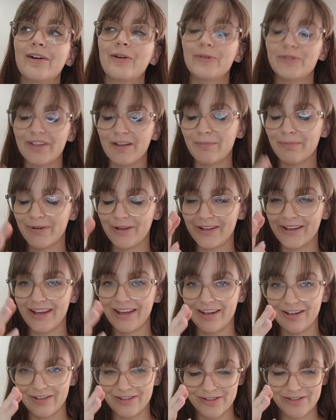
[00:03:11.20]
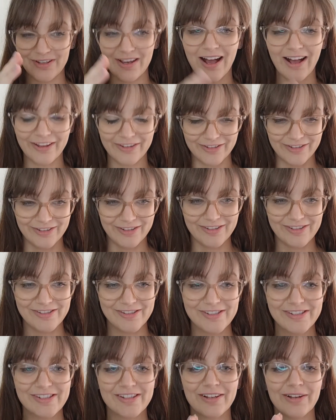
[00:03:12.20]
Ozempic and its
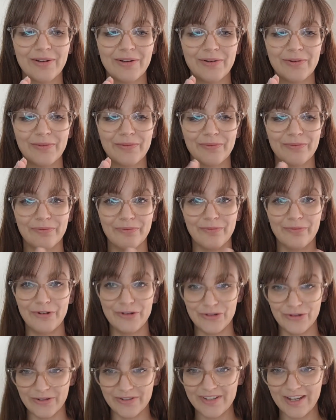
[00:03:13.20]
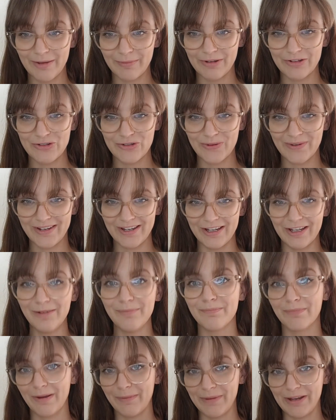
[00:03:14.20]
cousins reduce how much you
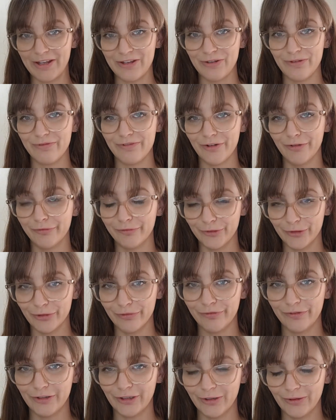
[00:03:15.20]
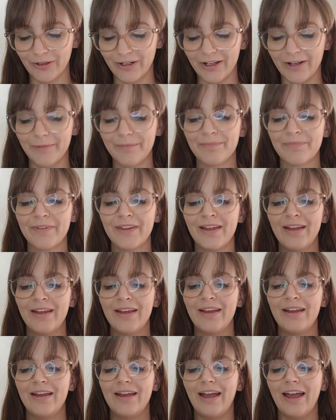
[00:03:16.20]
eat by making you feel fuller for longer,
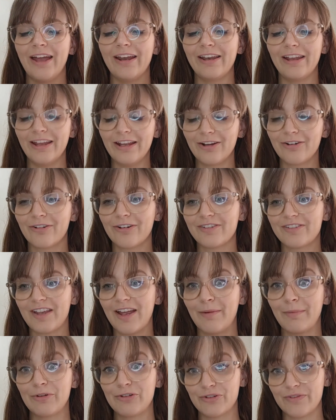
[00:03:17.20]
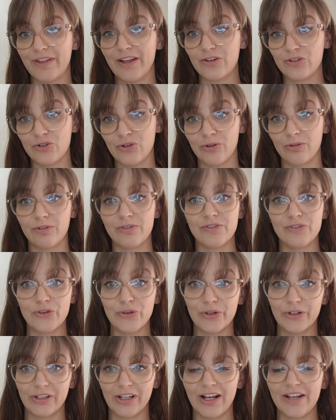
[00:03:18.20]
and increase how much of that sugar is
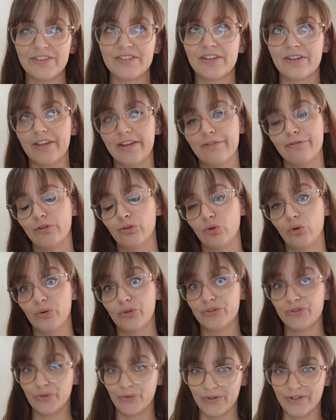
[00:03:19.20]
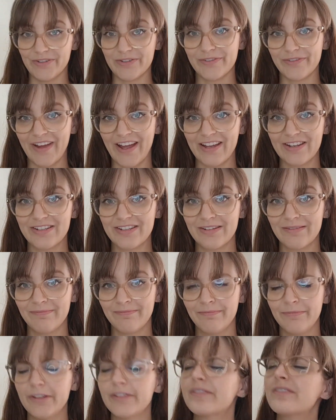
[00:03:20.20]
utilized and therefore not stored as fat.
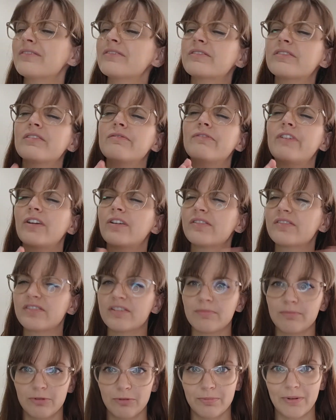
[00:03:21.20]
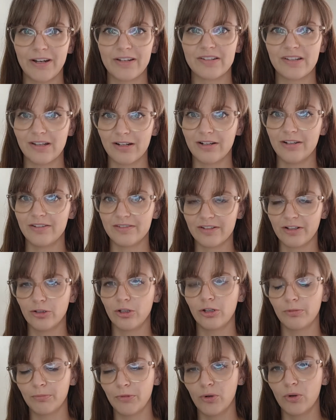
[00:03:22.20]
This is the very simple breakdown. It is a
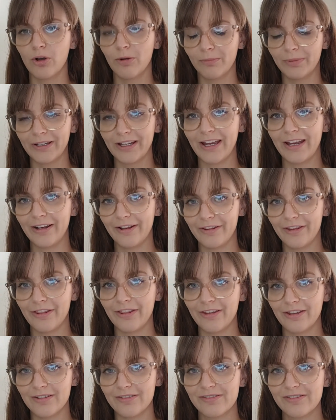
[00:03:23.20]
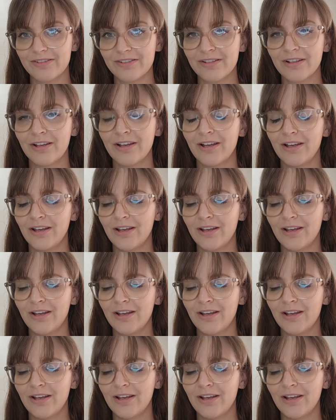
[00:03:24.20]
lot more complicated than this.